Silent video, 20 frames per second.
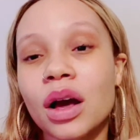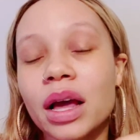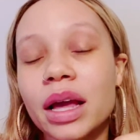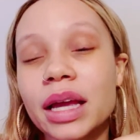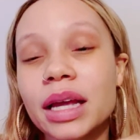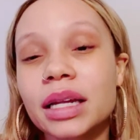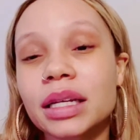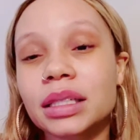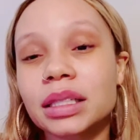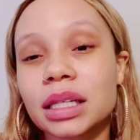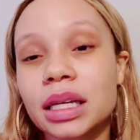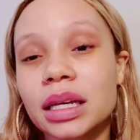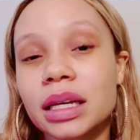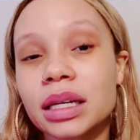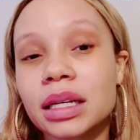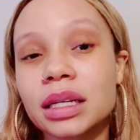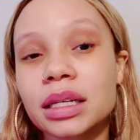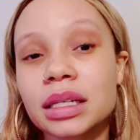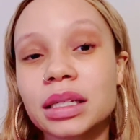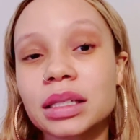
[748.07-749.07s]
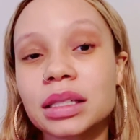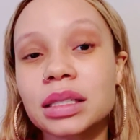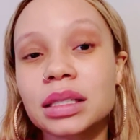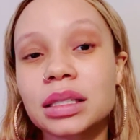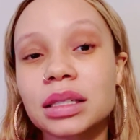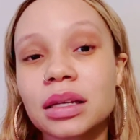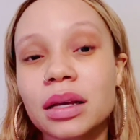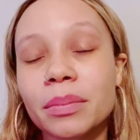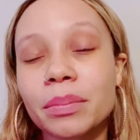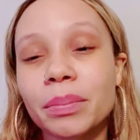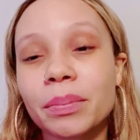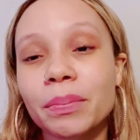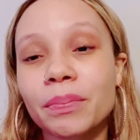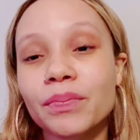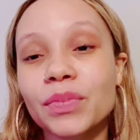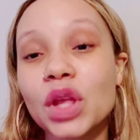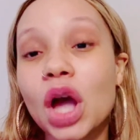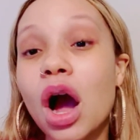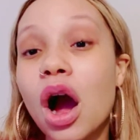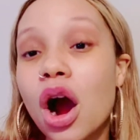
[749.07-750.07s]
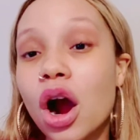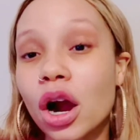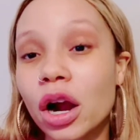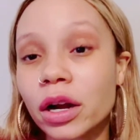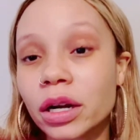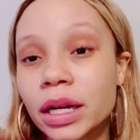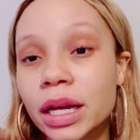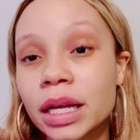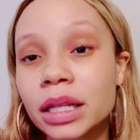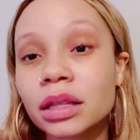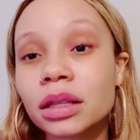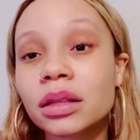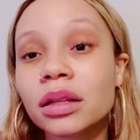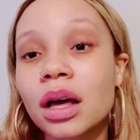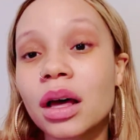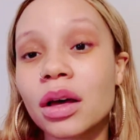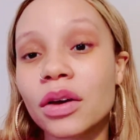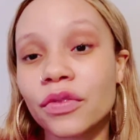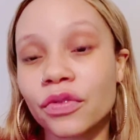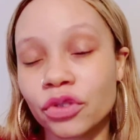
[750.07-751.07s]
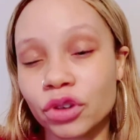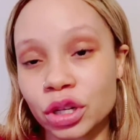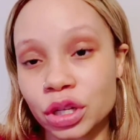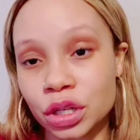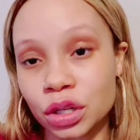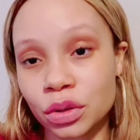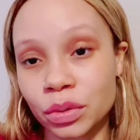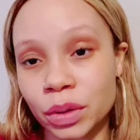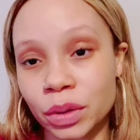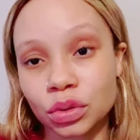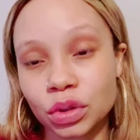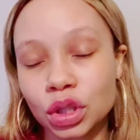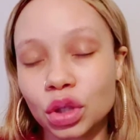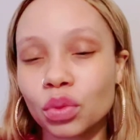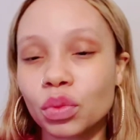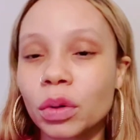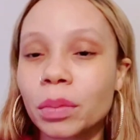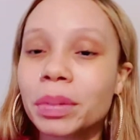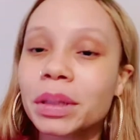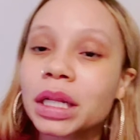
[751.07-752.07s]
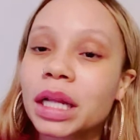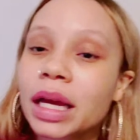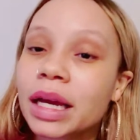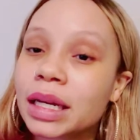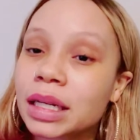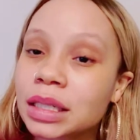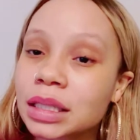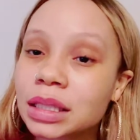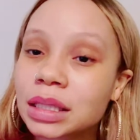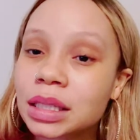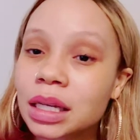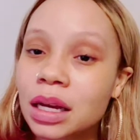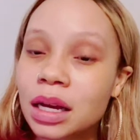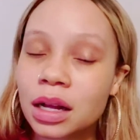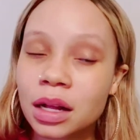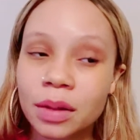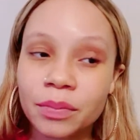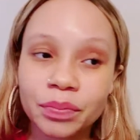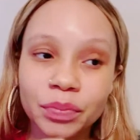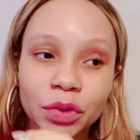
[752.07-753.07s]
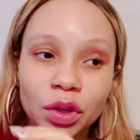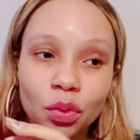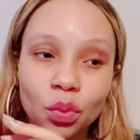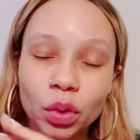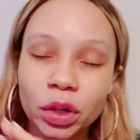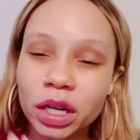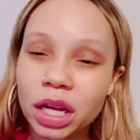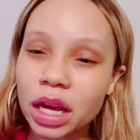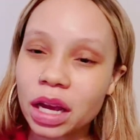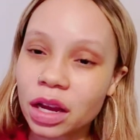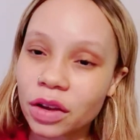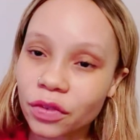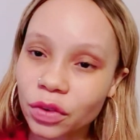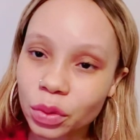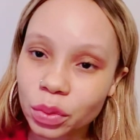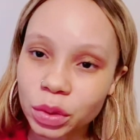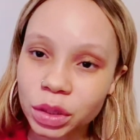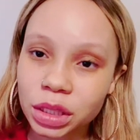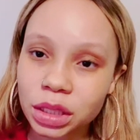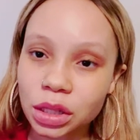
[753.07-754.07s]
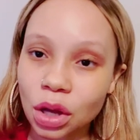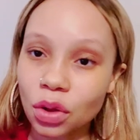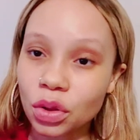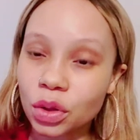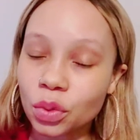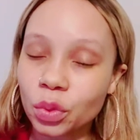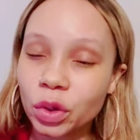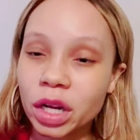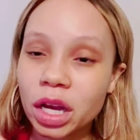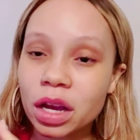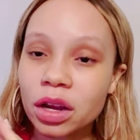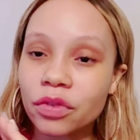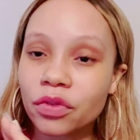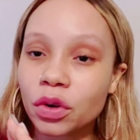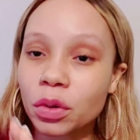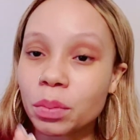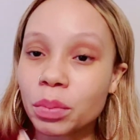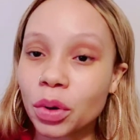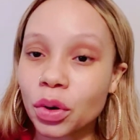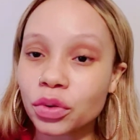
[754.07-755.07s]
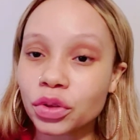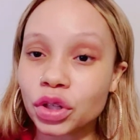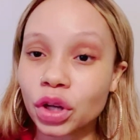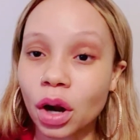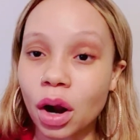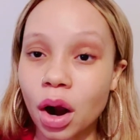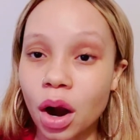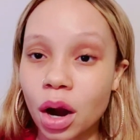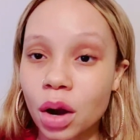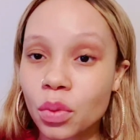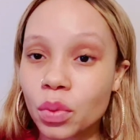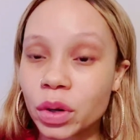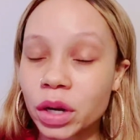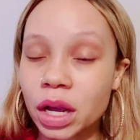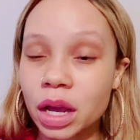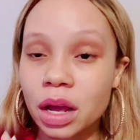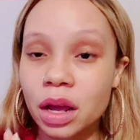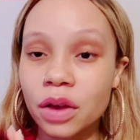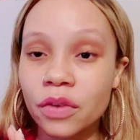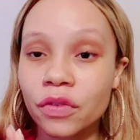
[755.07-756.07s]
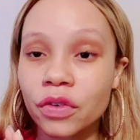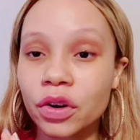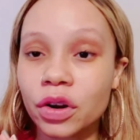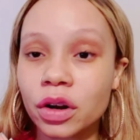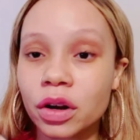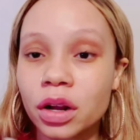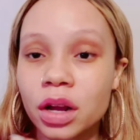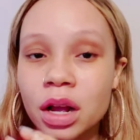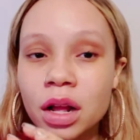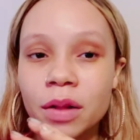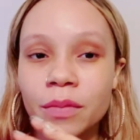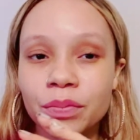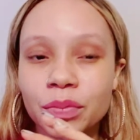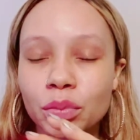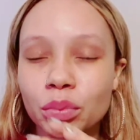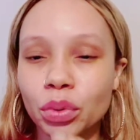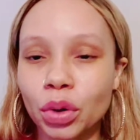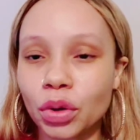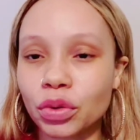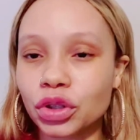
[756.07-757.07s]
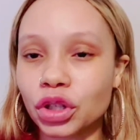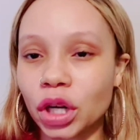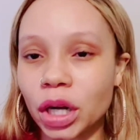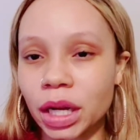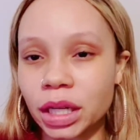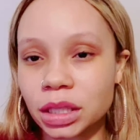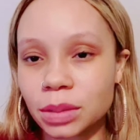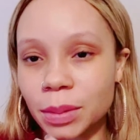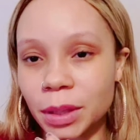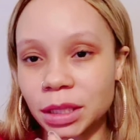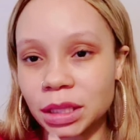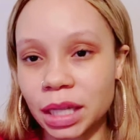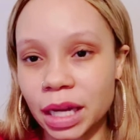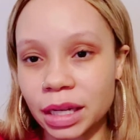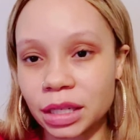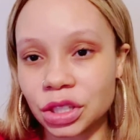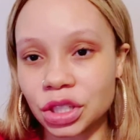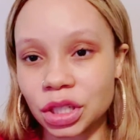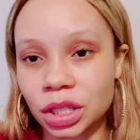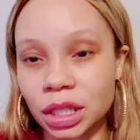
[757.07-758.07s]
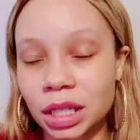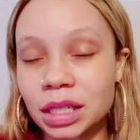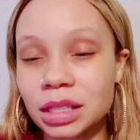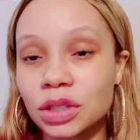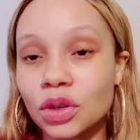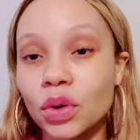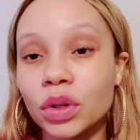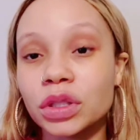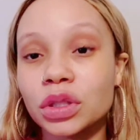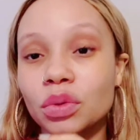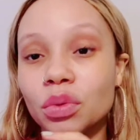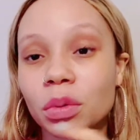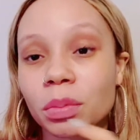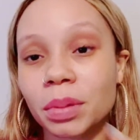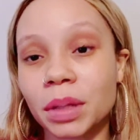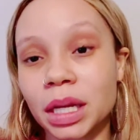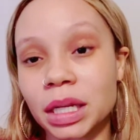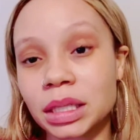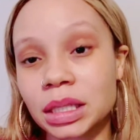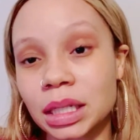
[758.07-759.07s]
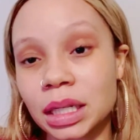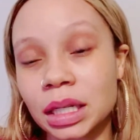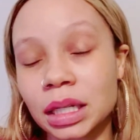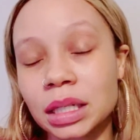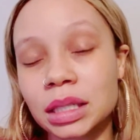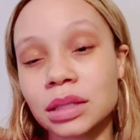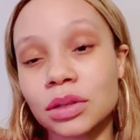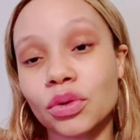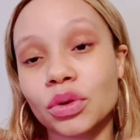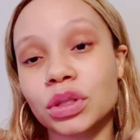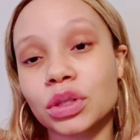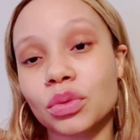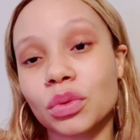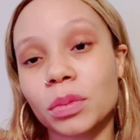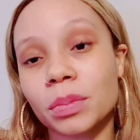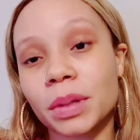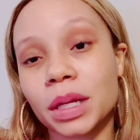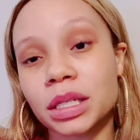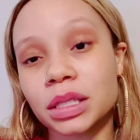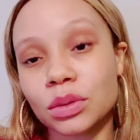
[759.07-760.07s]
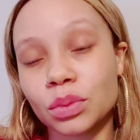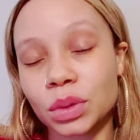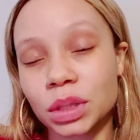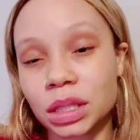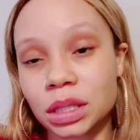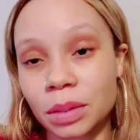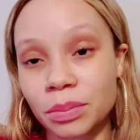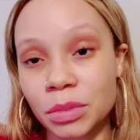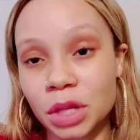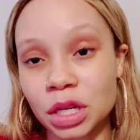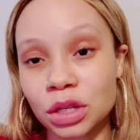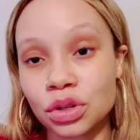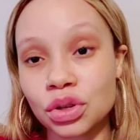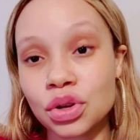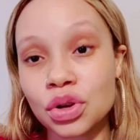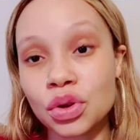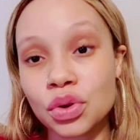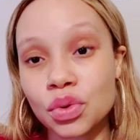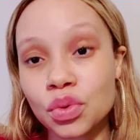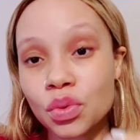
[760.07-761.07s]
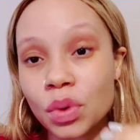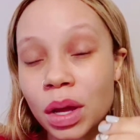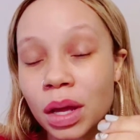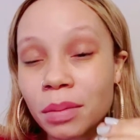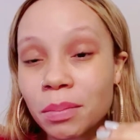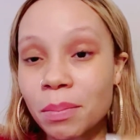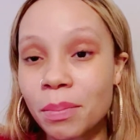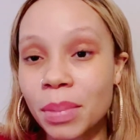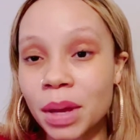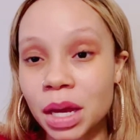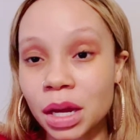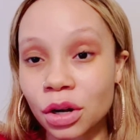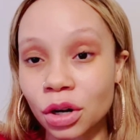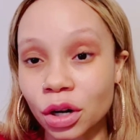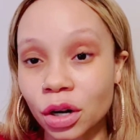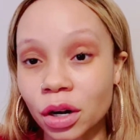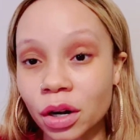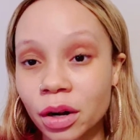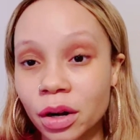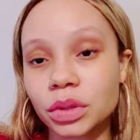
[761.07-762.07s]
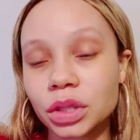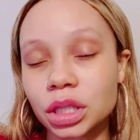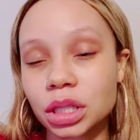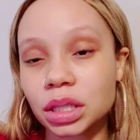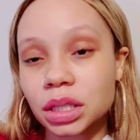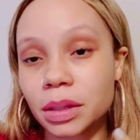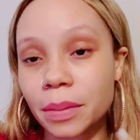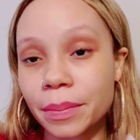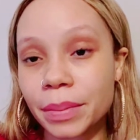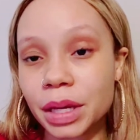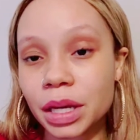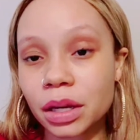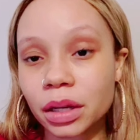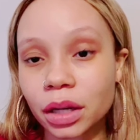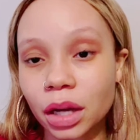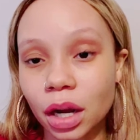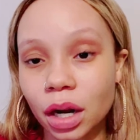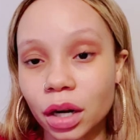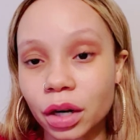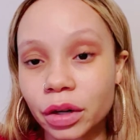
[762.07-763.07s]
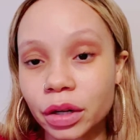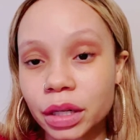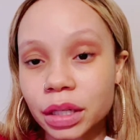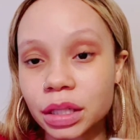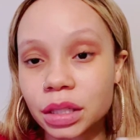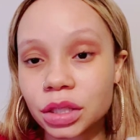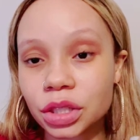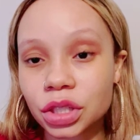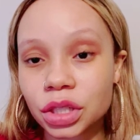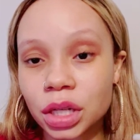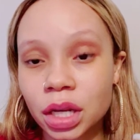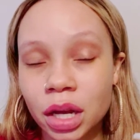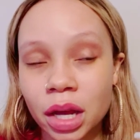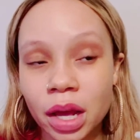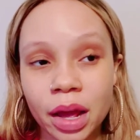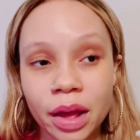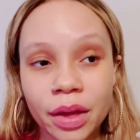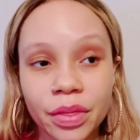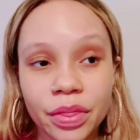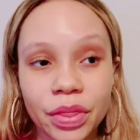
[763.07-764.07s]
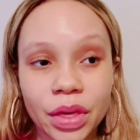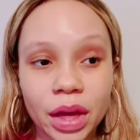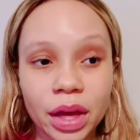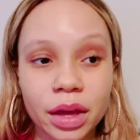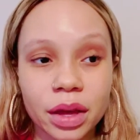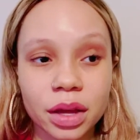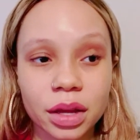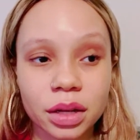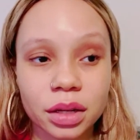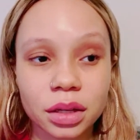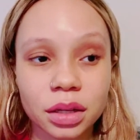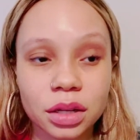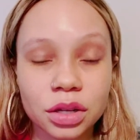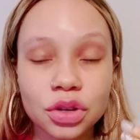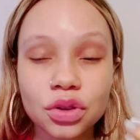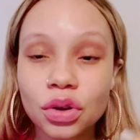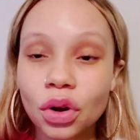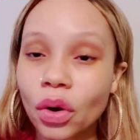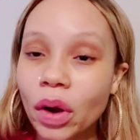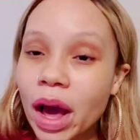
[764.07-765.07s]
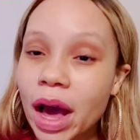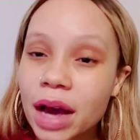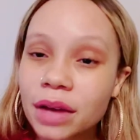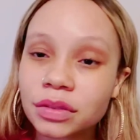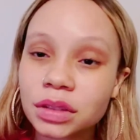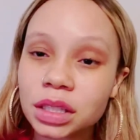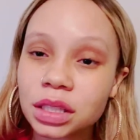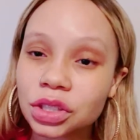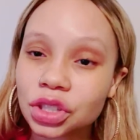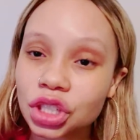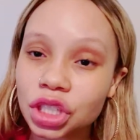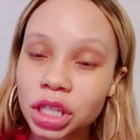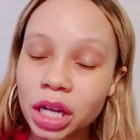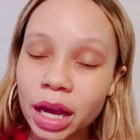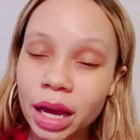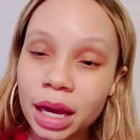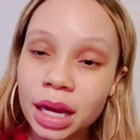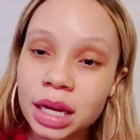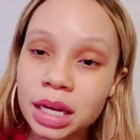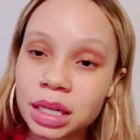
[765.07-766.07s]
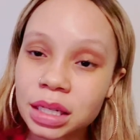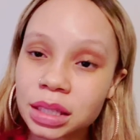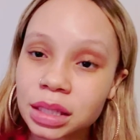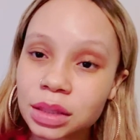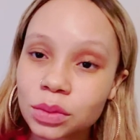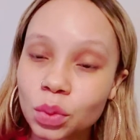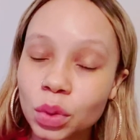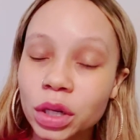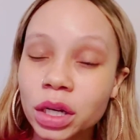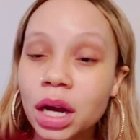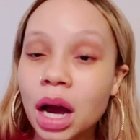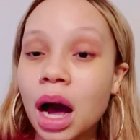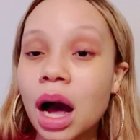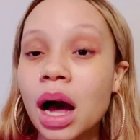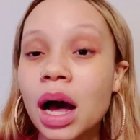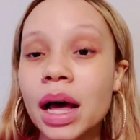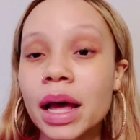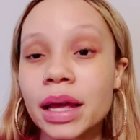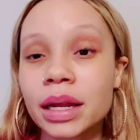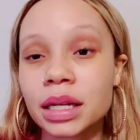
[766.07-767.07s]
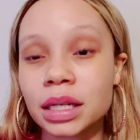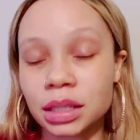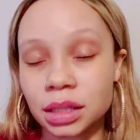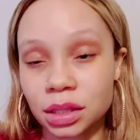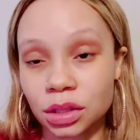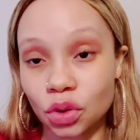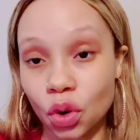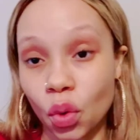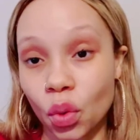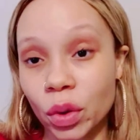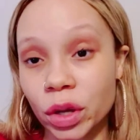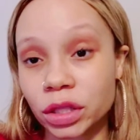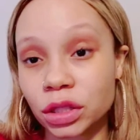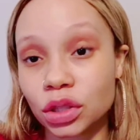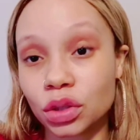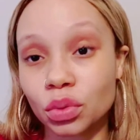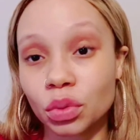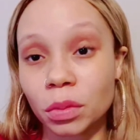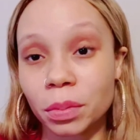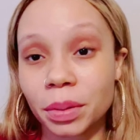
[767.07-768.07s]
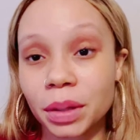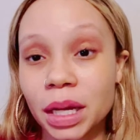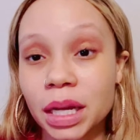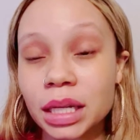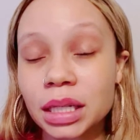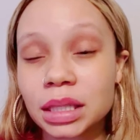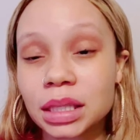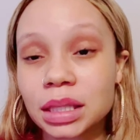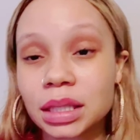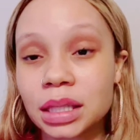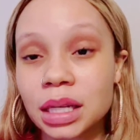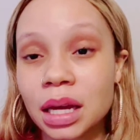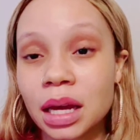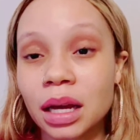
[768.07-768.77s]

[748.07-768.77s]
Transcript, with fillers: It is his heart and love for you to replace whatever was stolen, whatever broke your heart, whatever broke your expectation. He's going to replace it and he's going to replace it with something new and better. Just be encouraged that you don't have to chase what God is going to replace.